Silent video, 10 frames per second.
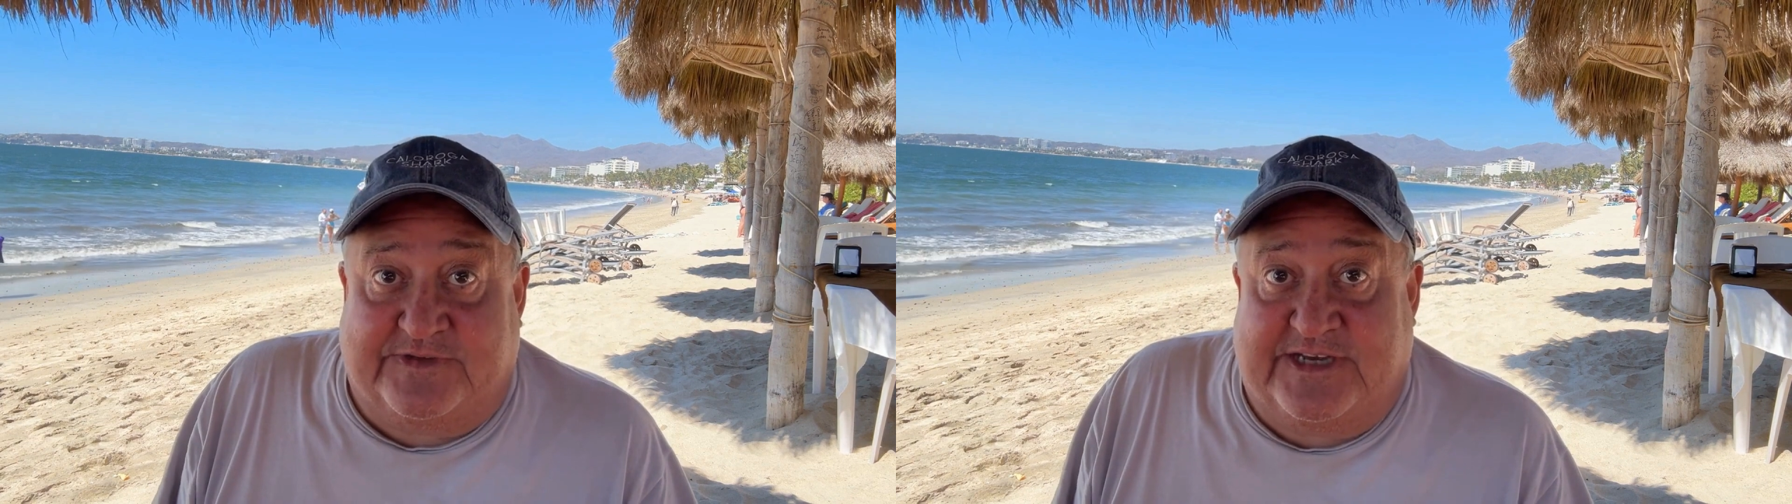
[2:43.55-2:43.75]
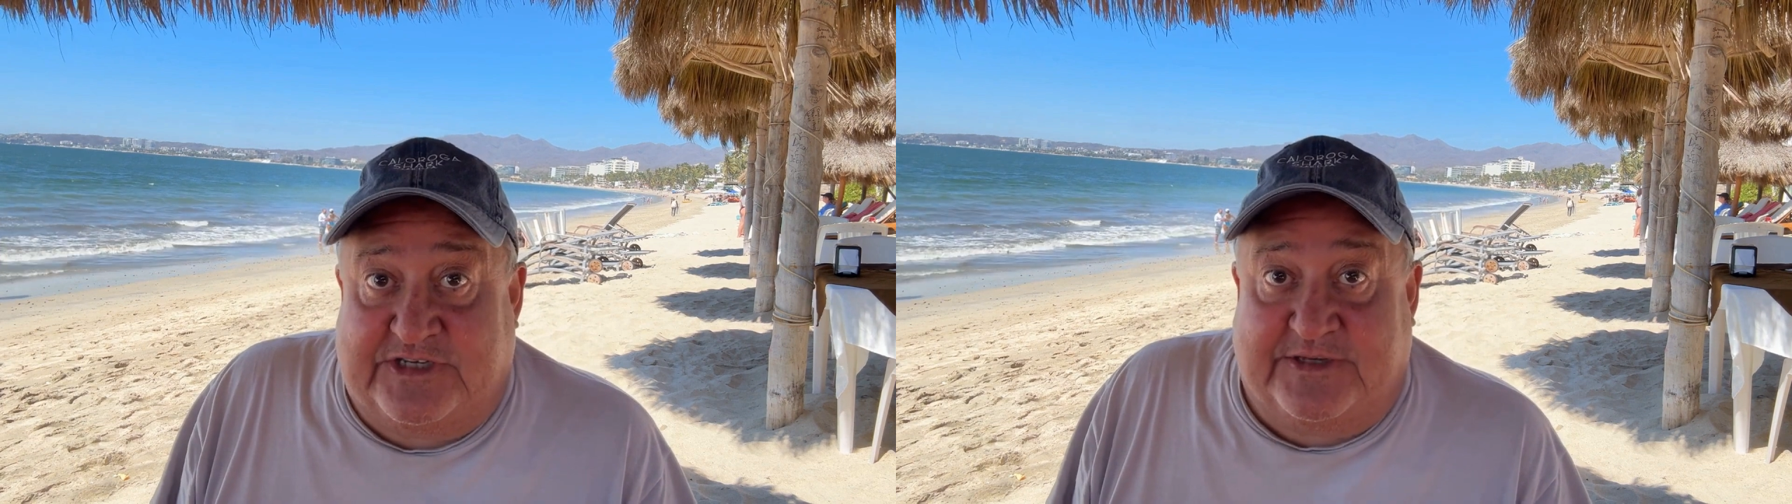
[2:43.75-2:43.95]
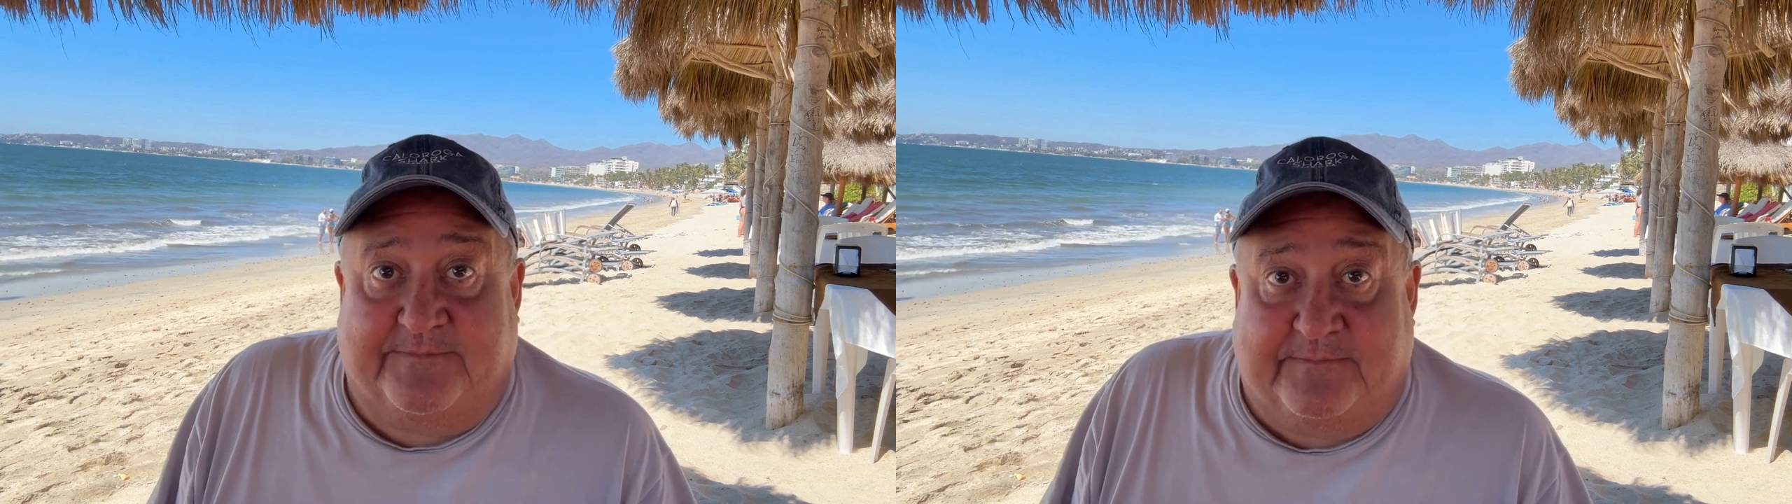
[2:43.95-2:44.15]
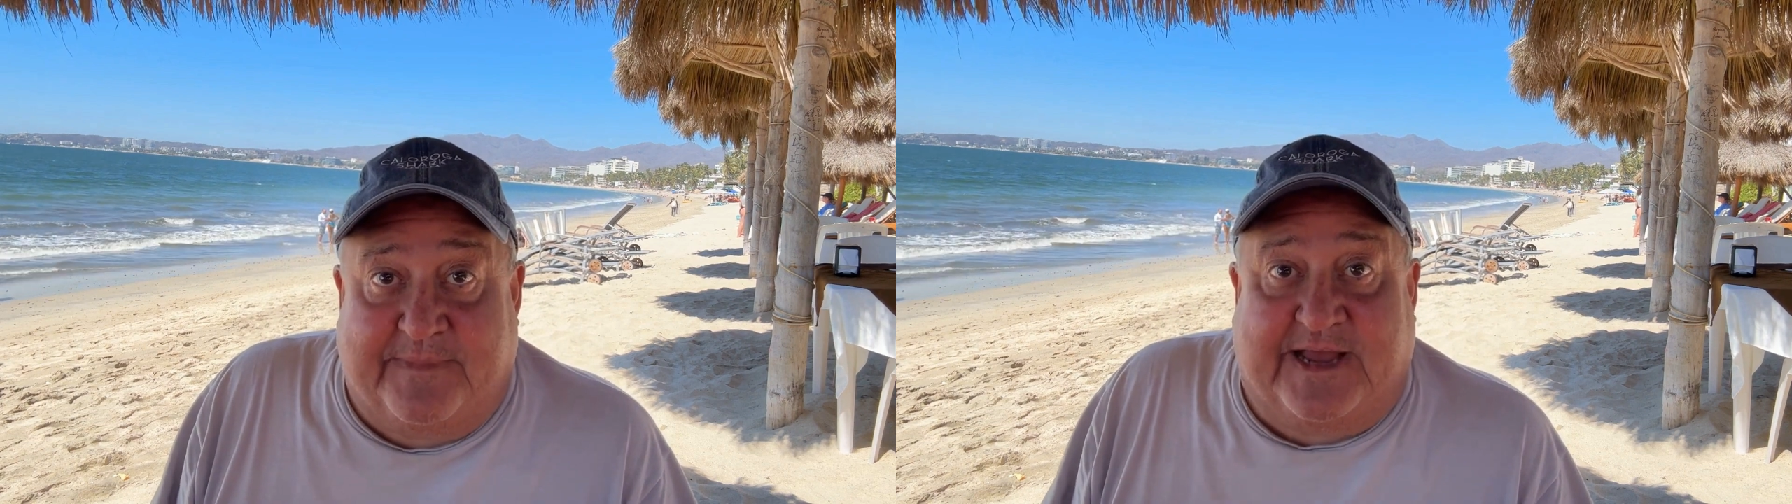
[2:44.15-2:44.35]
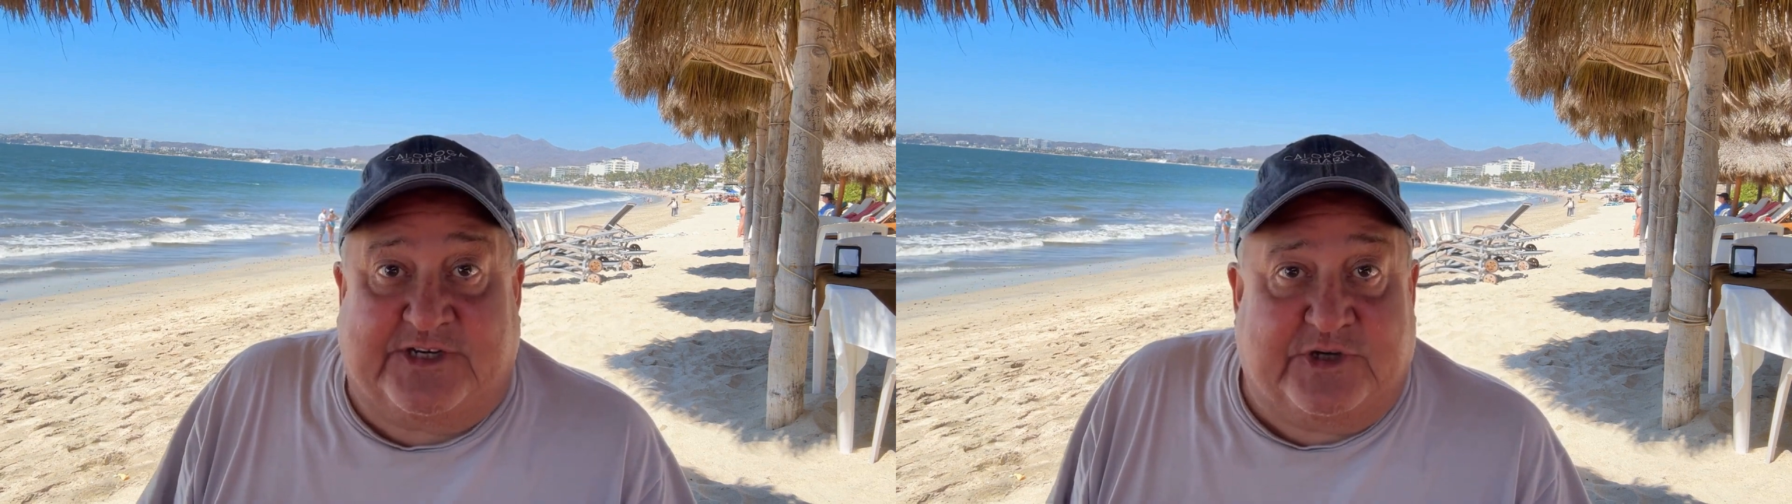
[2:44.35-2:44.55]
dish
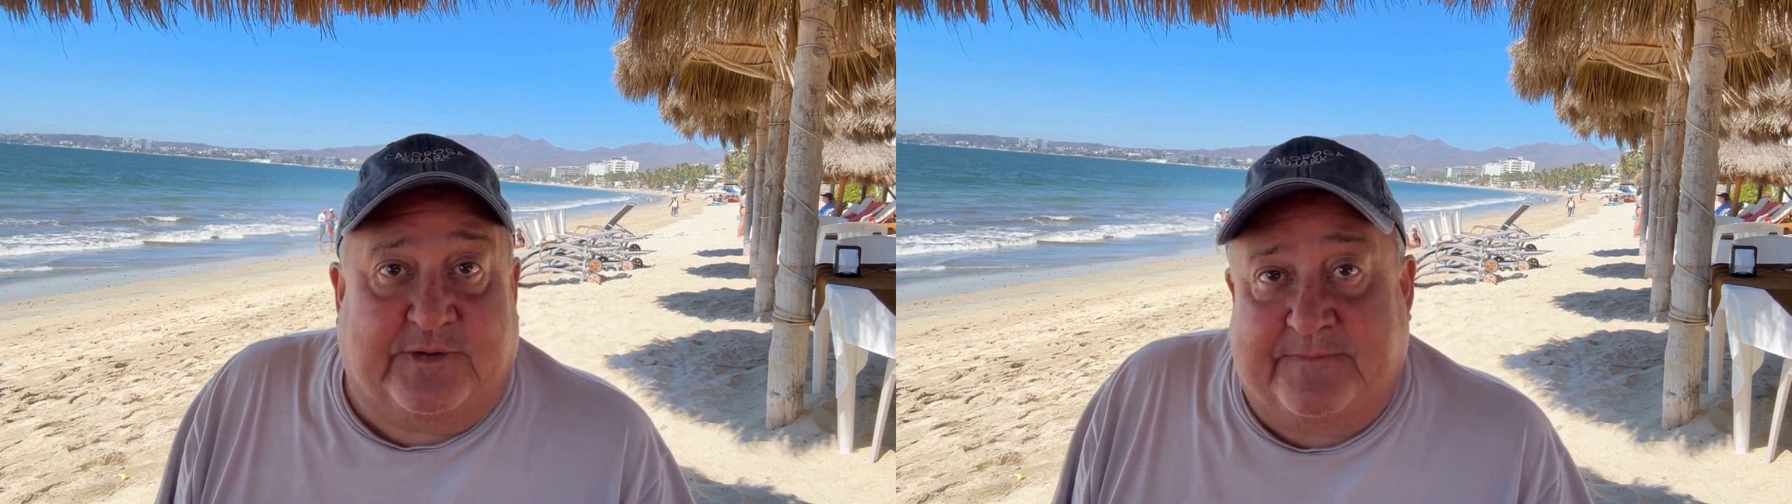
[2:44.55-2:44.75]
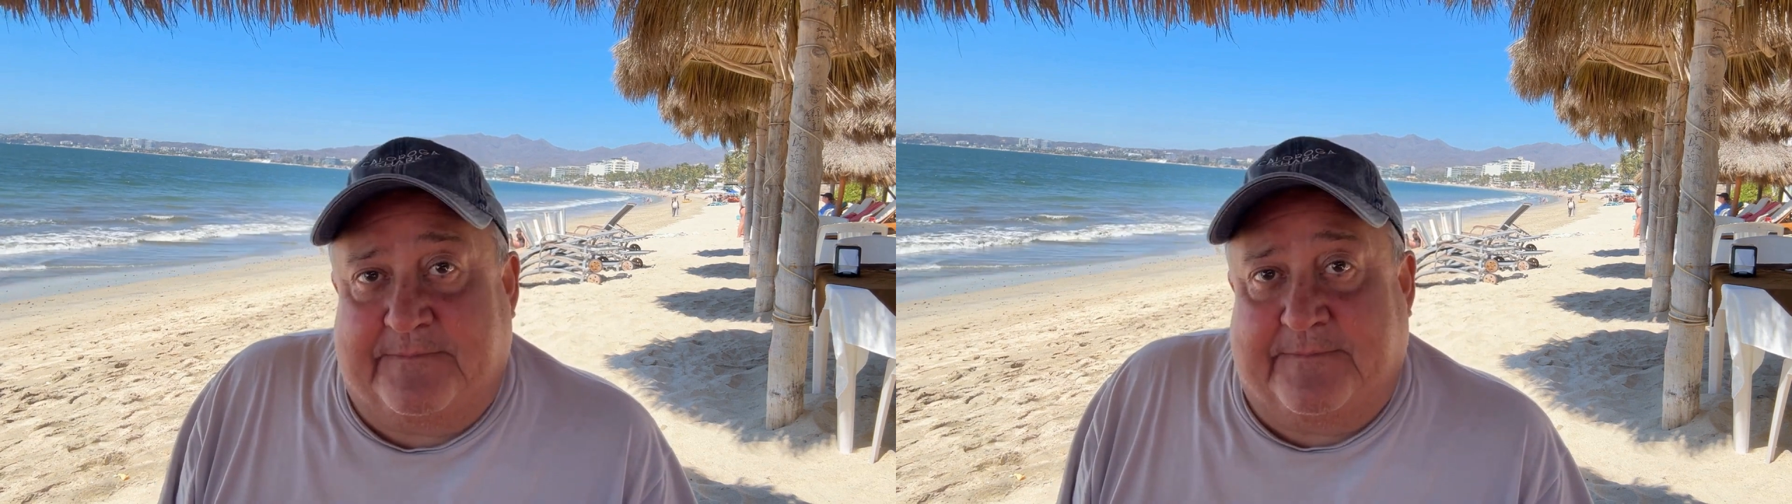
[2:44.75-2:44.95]
magical.